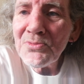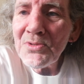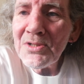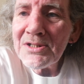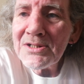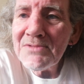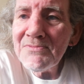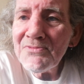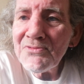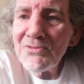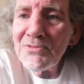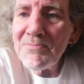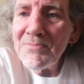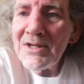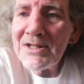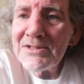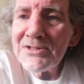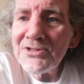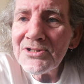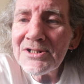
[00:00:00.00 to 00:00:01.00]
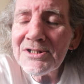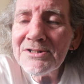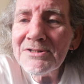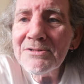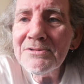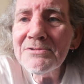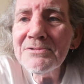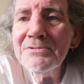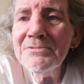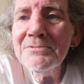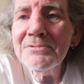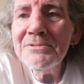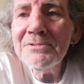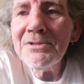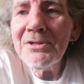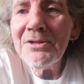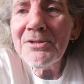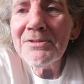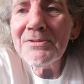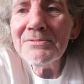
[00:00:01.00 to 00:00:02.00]
working for a magazine and
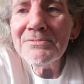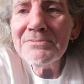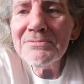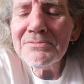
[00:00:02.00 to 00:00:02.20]
like